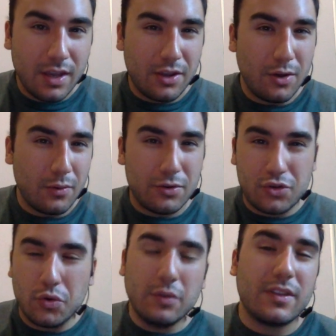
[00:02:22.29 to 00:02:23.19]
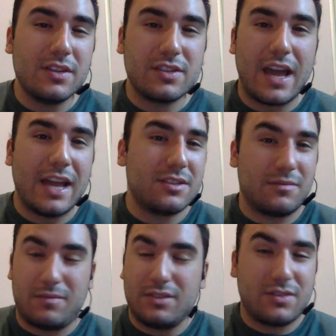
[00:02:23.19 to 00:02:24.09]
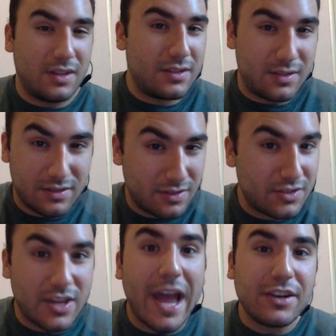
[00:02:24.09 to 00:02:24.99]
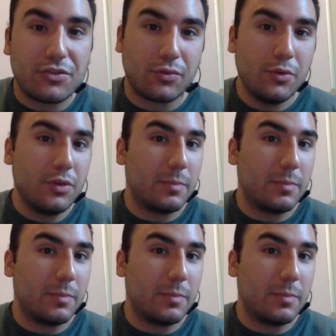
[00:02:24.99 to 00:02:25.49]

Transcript: you know, the truth is, guys, it's, it's it's a sad truth,